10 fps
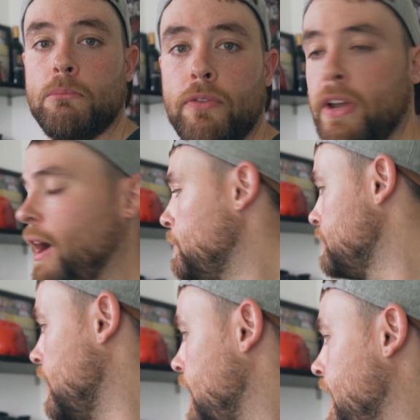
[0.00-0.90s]
Moving on,
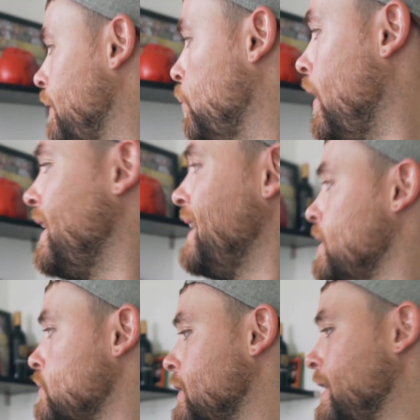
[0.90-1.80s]
we've got a wide
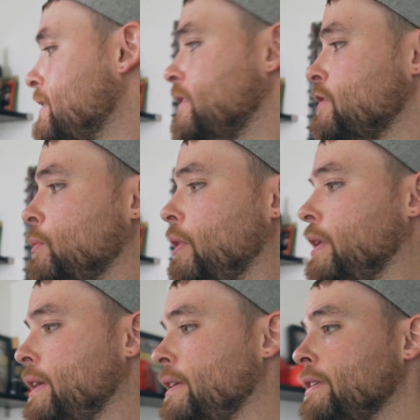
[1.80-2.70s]
angle lens. This
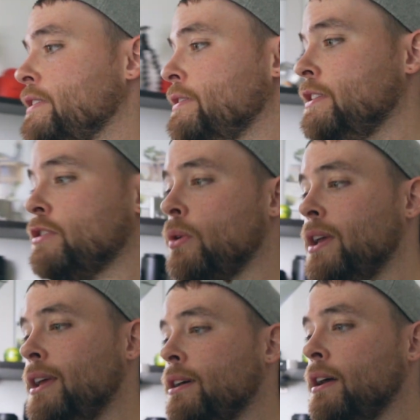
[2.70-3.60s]
one is the
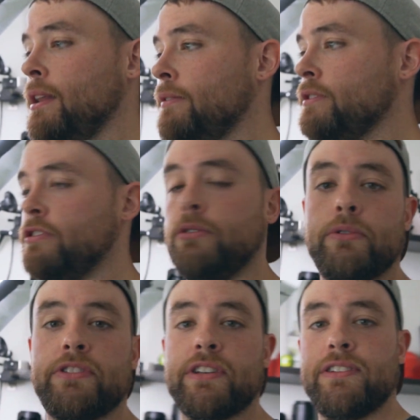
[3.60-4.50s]
Tokina
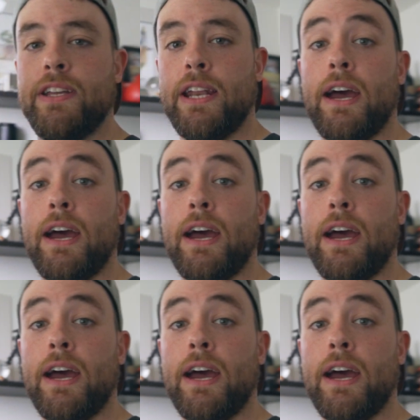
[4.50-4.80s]
11-16